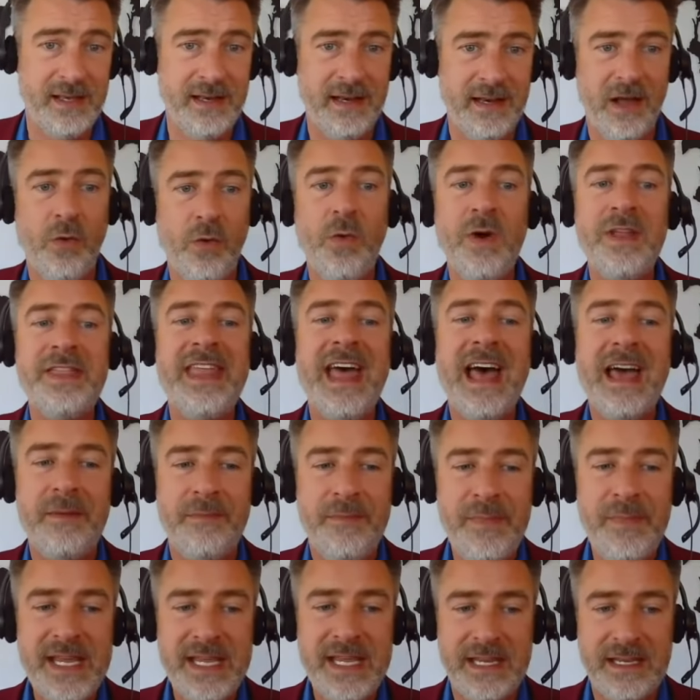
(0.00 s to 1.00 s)
Now, what that
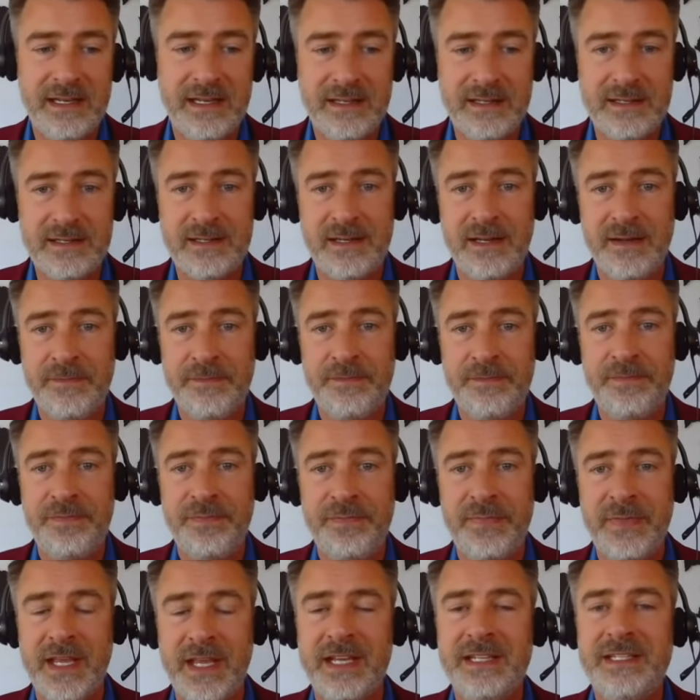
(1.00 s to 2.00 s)
means
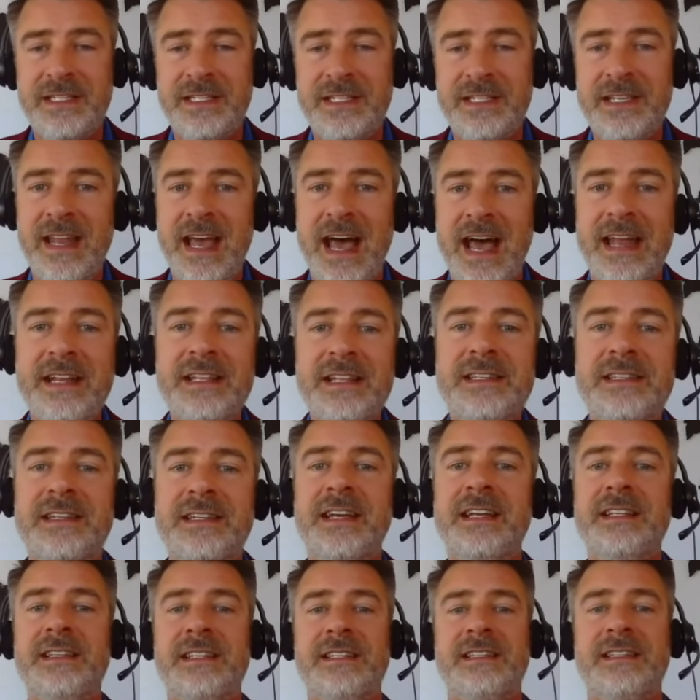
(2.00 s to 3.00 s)
is that the United
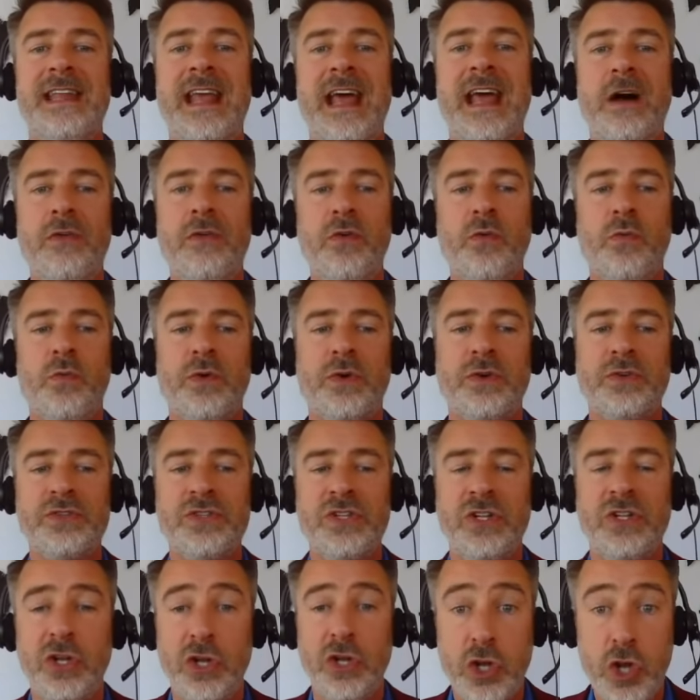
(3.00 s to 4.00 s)
States is now the
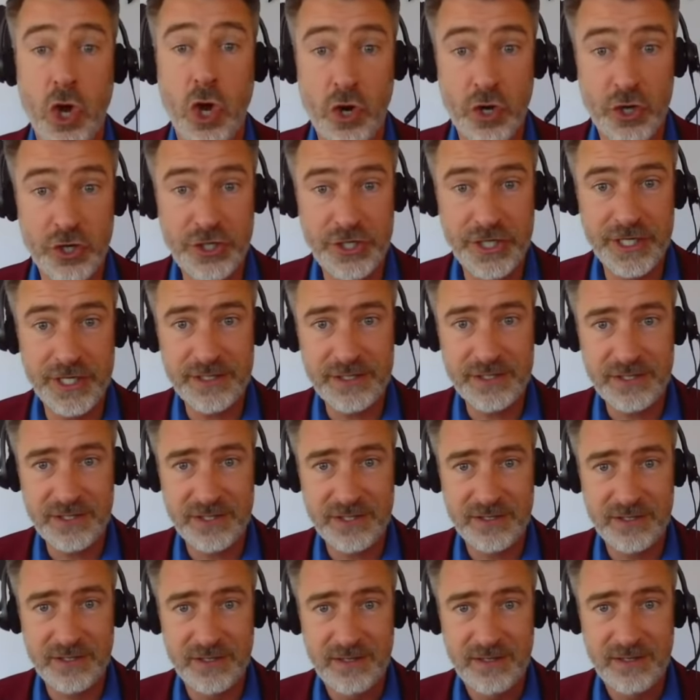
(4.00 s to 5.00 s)
world's
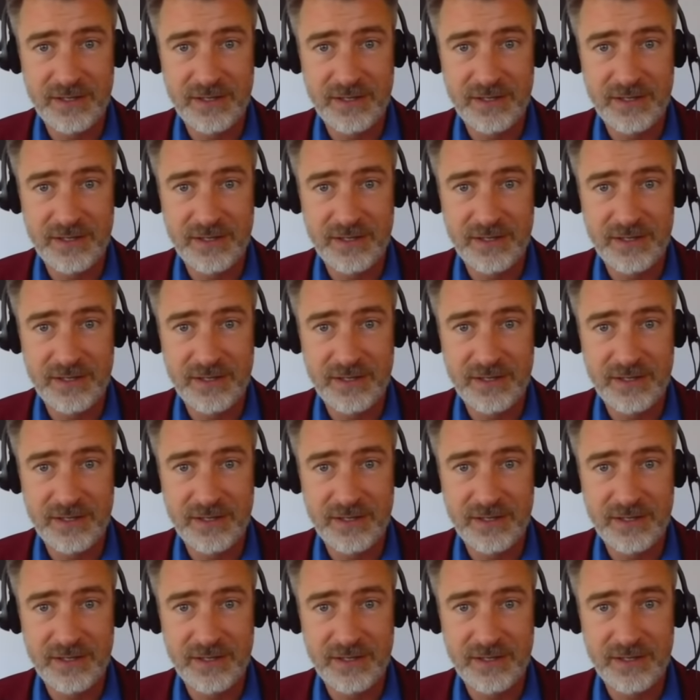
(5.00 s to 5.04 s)
largest